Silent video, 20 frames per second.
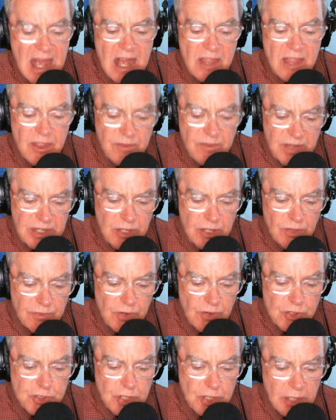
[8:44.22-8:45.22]
The video
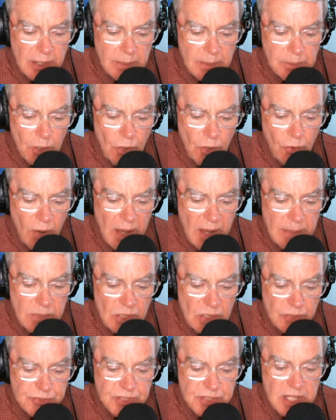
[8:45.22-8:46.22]
version of the program,
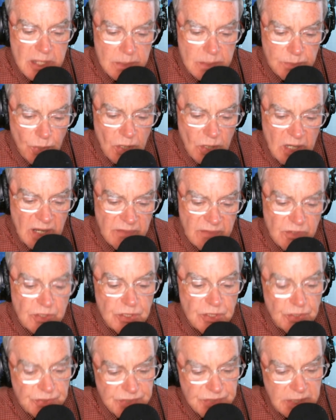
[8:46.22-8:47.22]
you'll see the book cover.
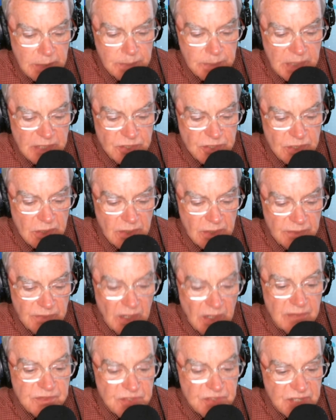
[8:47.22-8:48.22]
You'll see a picture of
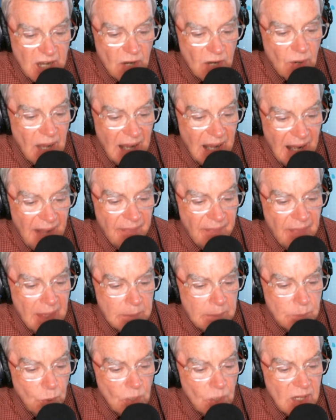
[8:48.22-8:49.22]
of Sarah on
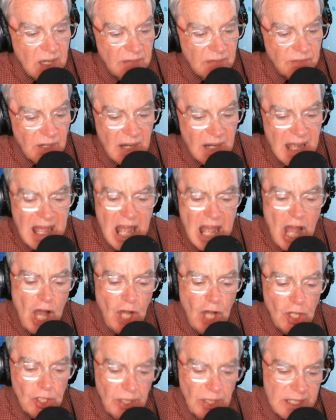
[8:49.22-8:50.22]
that book cover.
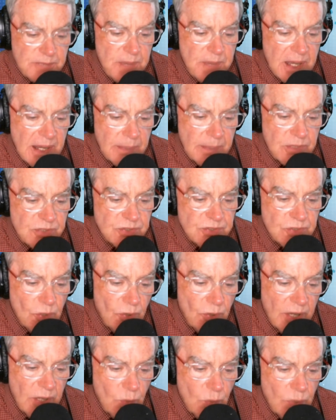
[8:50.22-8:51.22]
Let's pick up the
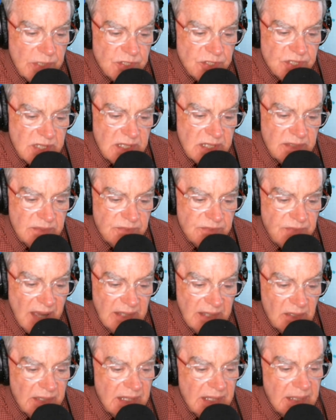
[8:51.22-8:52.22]
story when she
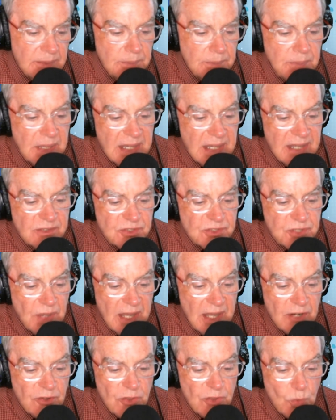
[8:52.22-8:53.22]
finally begins to
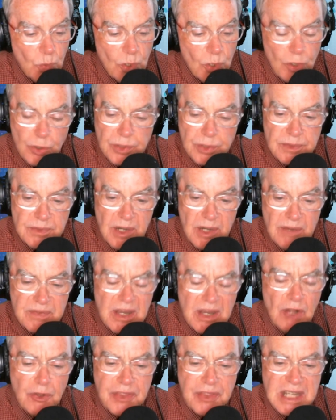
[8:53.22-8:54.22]
enter the world of, of
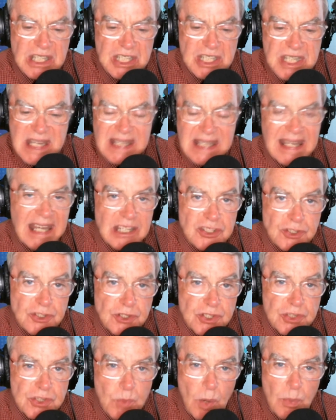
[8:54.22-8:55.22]
healthy
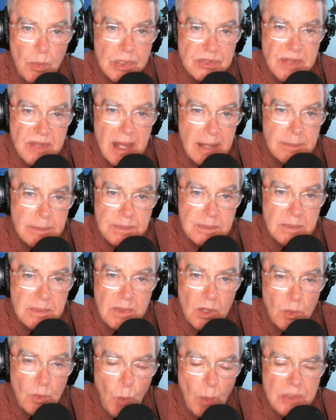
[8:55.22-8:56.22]
teenagers. What was that?
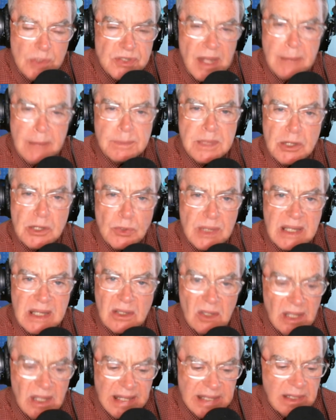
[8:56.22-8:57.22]
What was that period
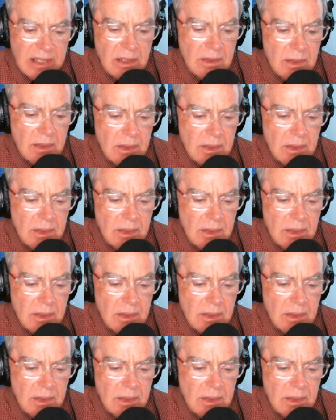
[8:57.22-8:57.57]
like?